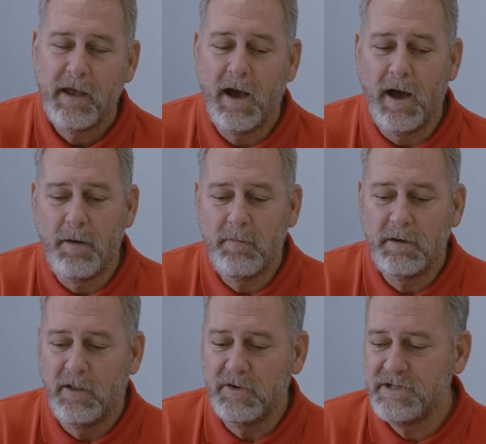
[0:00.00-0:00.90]

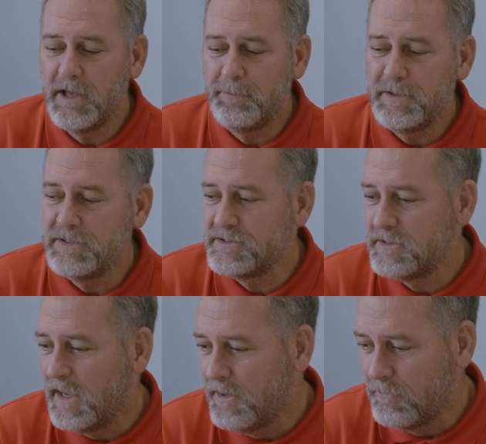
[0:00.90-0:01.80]
Another tip
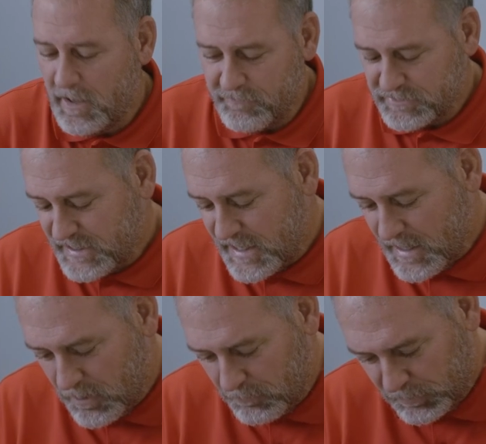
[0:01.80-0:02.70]
is, I don't have a
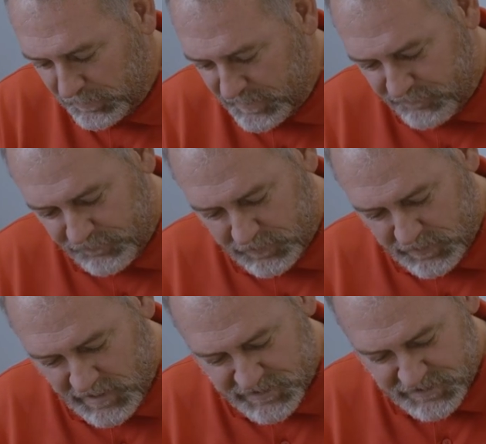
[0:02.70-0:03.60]
tee, I don't believe, in
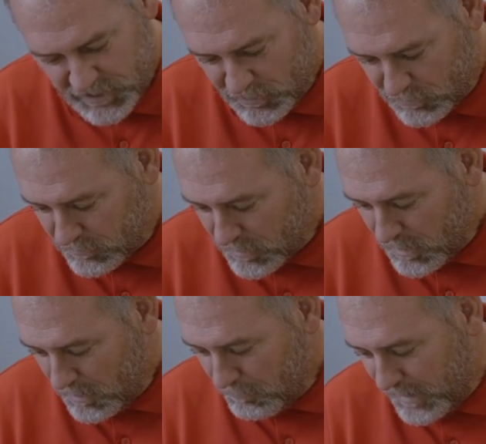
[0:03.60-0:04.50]
the desk here,
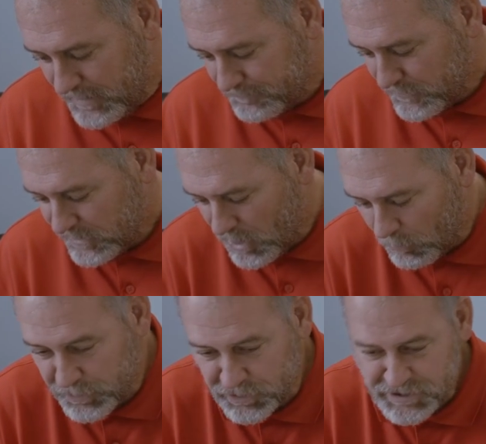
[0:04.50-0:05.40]
but you
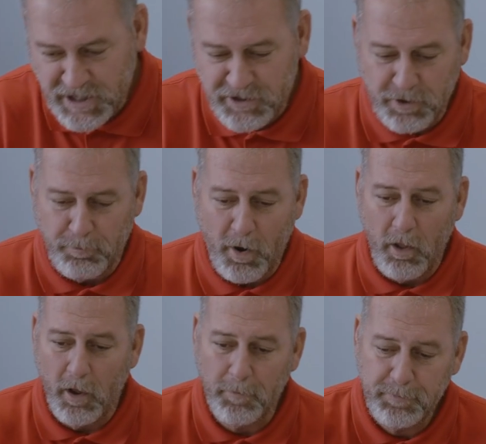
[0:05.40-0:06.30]
know, when you're teeing your
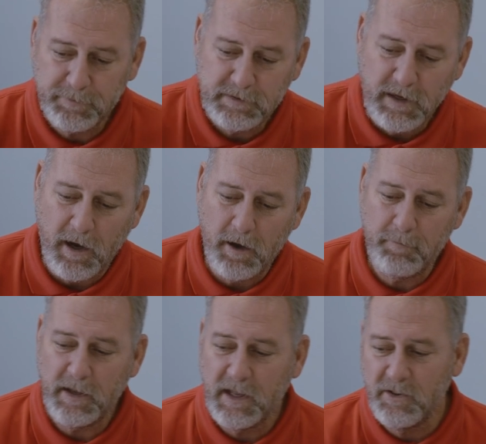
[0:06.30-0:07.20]
ball up
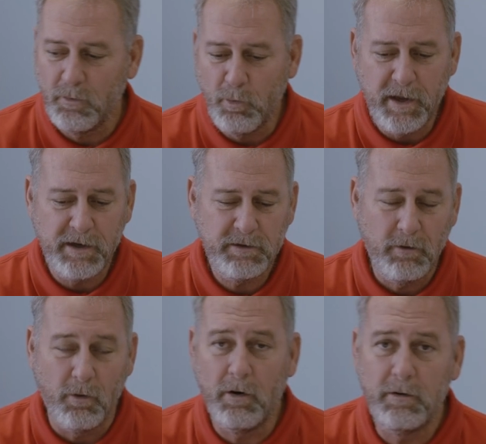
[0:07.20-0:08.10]
into the wind
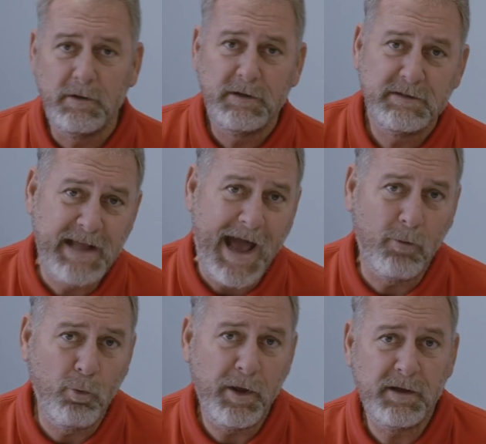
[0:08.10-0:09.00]
or
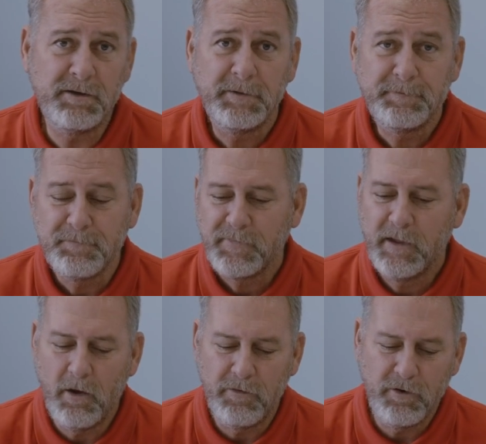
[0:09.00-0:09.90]
downwind,
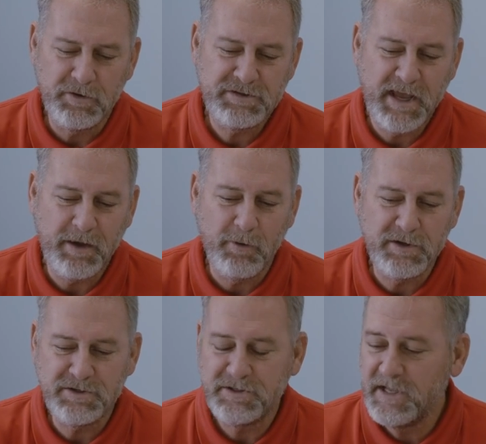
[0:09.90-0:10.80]
you know, the old saying
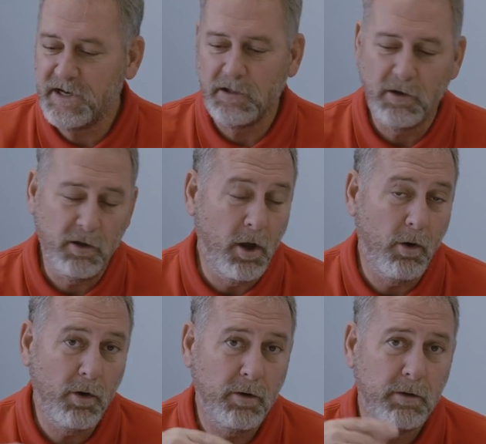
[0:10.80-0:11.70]
was you tee it a little
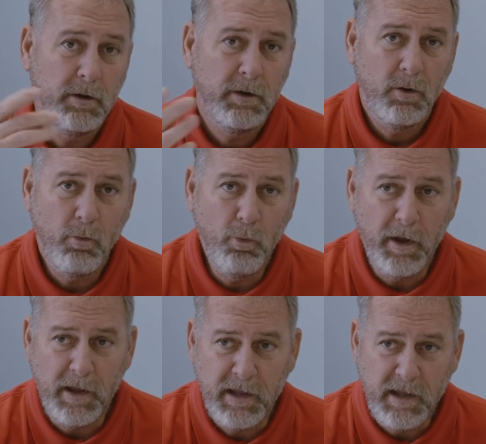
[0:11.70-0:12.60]
lower
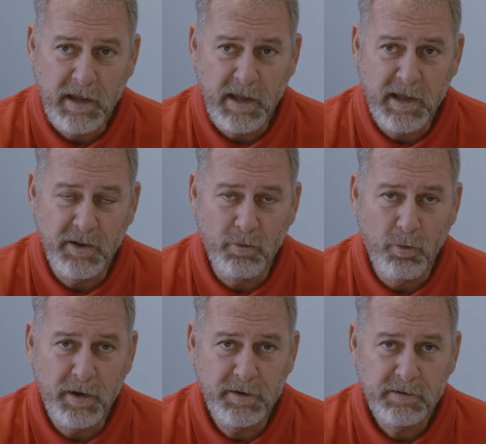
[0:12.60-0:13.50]
into the
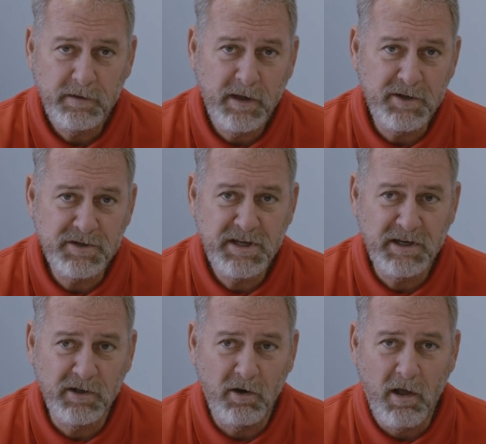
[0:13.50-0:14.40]
wind and you tee
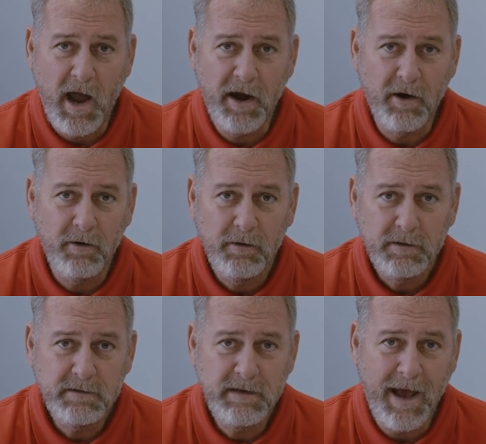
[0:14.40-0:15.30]
it a little higher
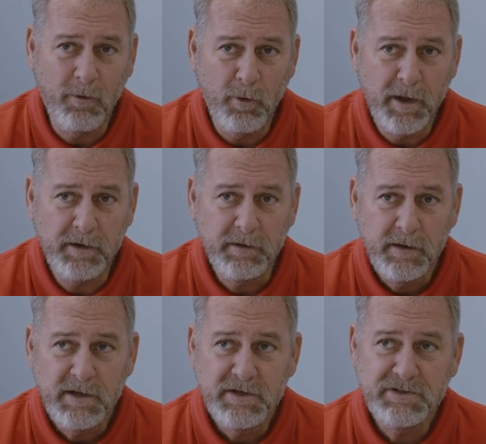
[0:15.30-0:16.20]
downwind,
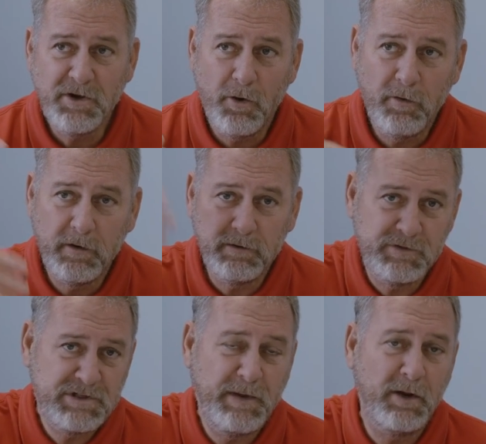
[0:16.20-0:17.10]
so
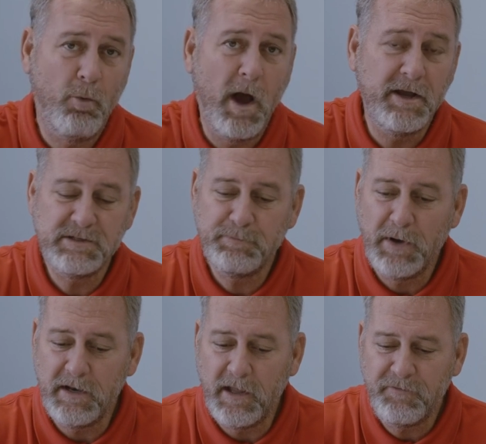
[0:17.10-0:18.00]
spin wise.
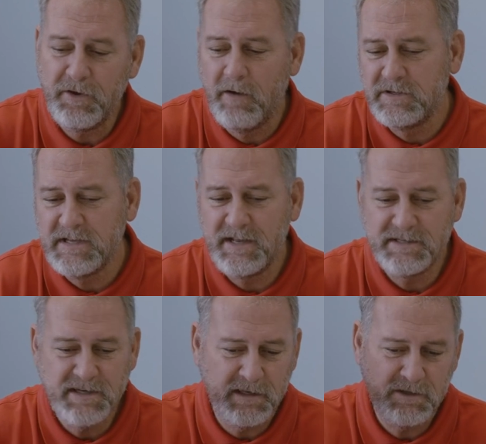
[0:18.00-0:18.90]
But if you have a
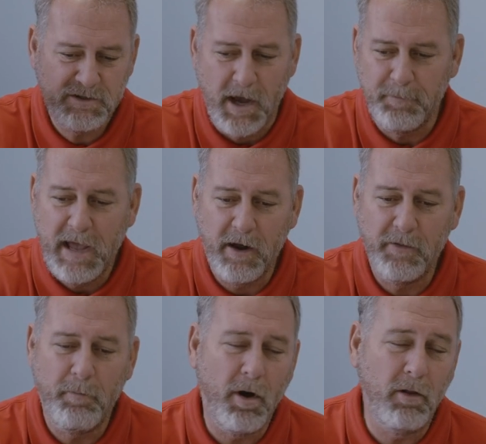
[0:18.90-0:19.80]
tendency to chop down
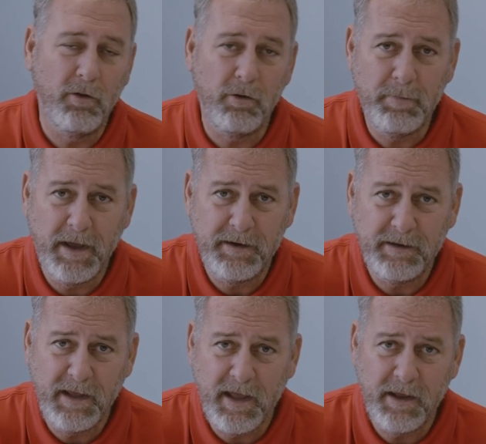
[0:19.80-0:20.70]
on the ball a little
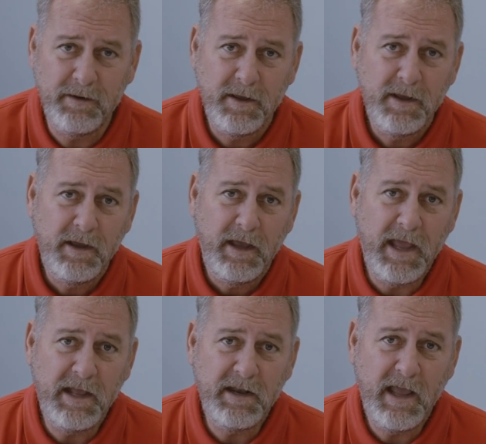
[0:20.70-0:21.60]
bit and
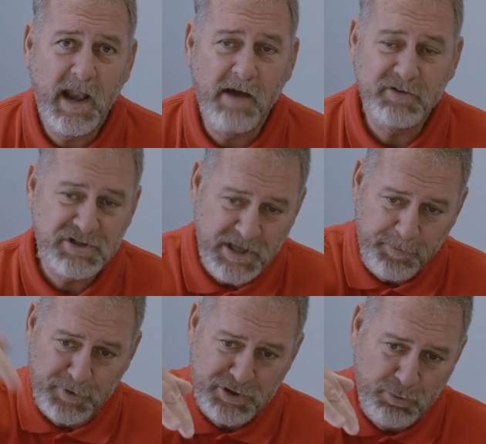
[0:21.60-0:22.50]
have a
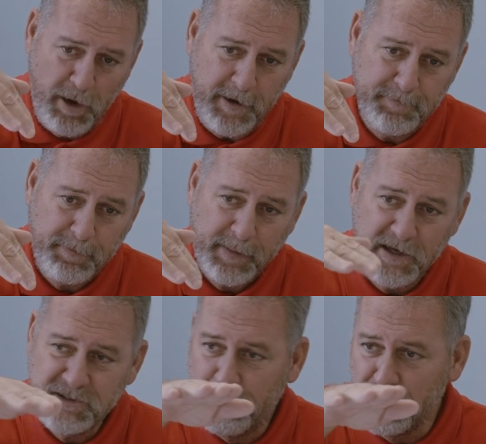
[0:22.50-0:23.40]
steeper swing
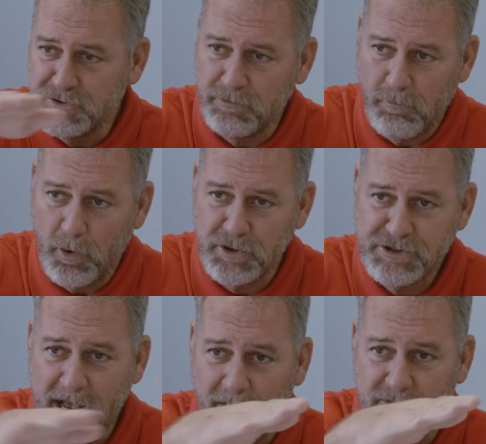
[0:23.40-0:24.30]
as opposed to a more
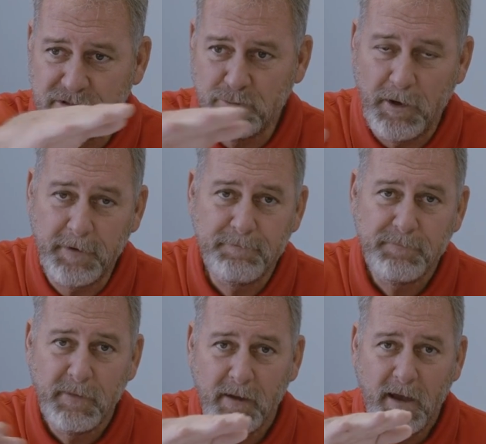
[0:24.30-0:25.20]
shallow swing,
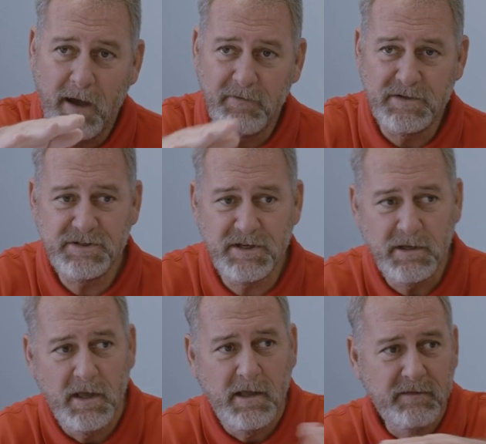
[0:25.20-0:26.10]

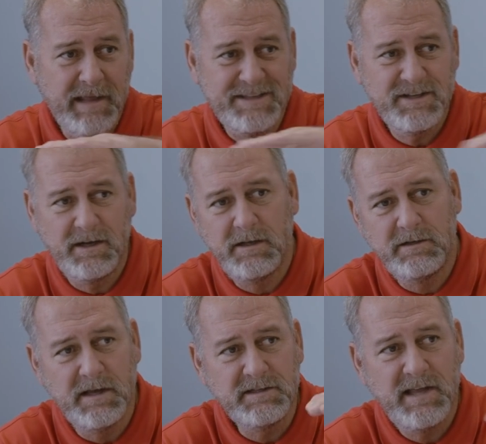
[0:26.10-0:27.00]
obviously that's going
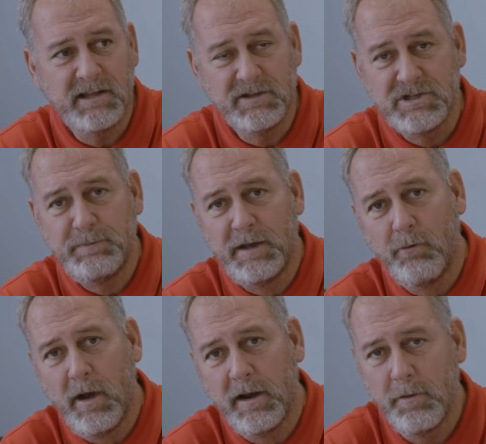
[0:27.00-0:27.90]
to dictate the
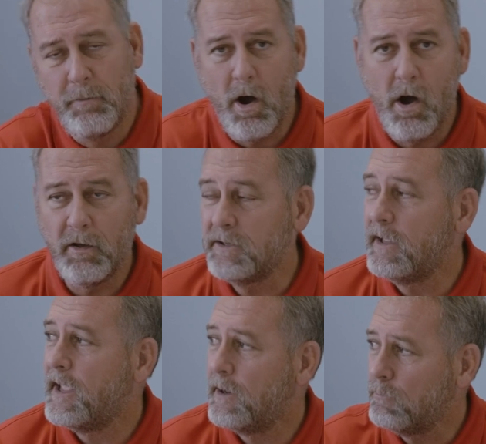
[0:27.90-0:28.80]
spin rate of the ball.
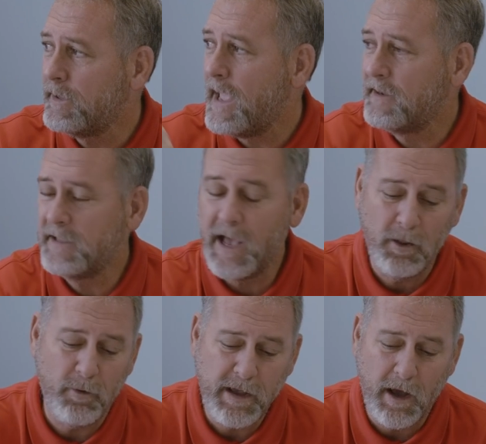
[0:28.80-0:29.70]
And we had
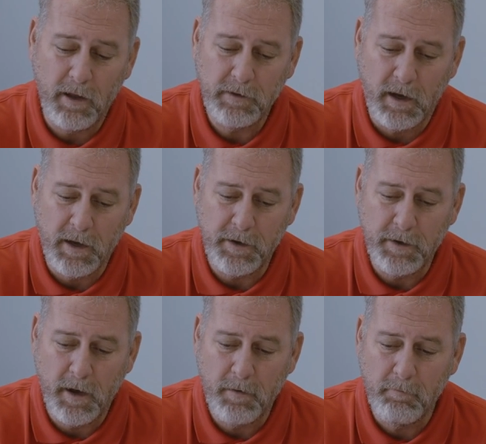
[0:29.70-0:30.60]
Callaway out on
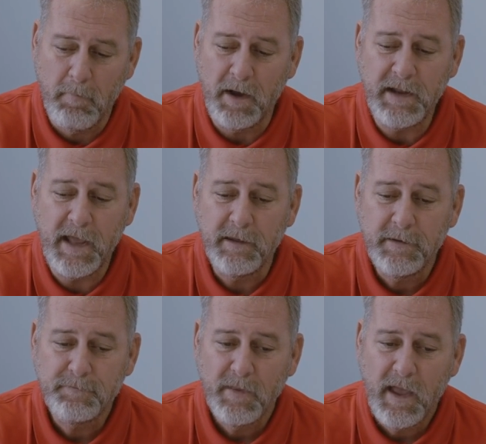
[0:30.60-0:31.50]
Monday,
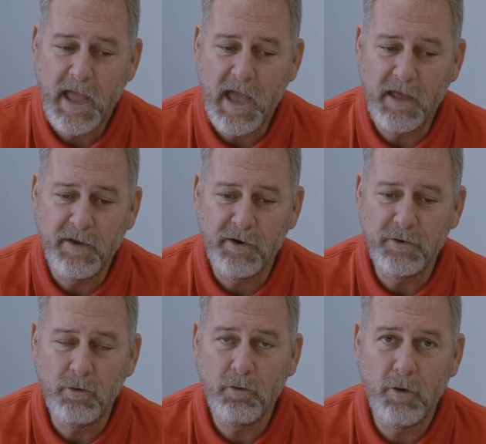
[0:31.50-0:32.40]
and their
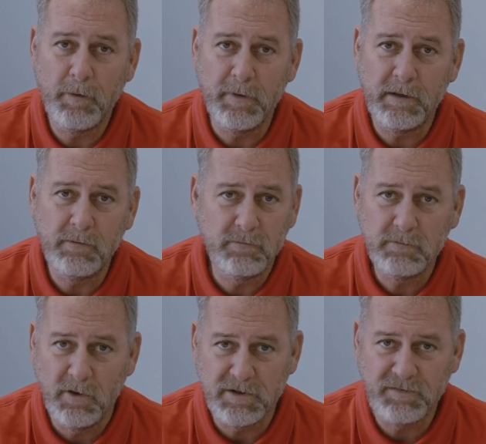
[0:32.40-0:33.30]
new equipment
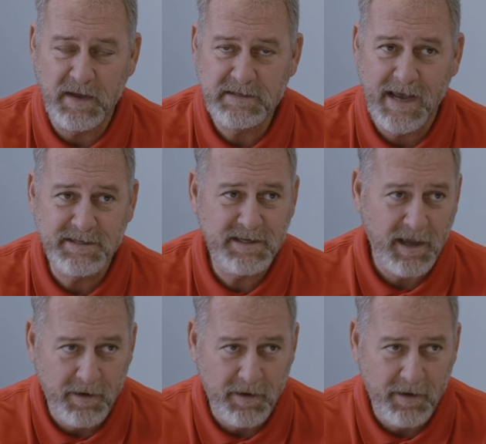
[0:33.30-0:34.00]
looks fantastic.